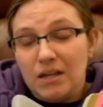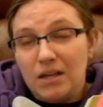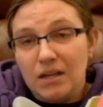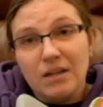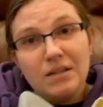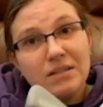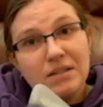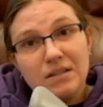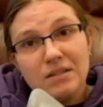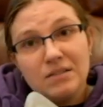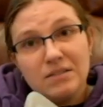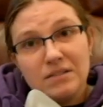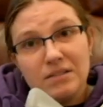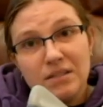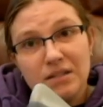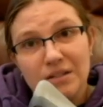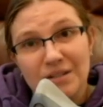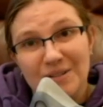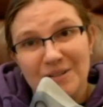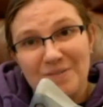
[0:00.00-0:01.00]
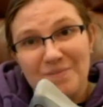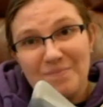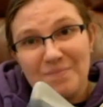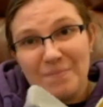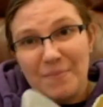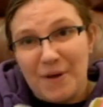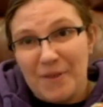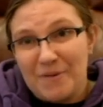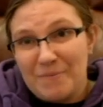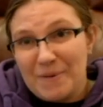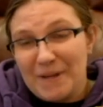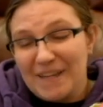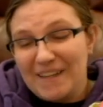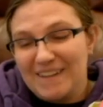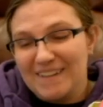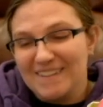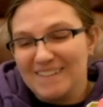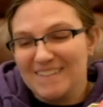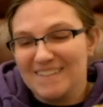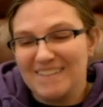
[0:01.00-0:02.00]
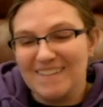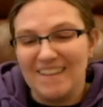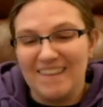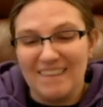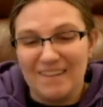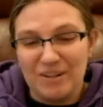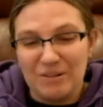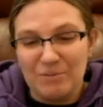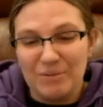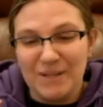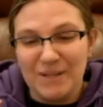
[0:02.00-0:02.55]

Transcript: It does bother me a little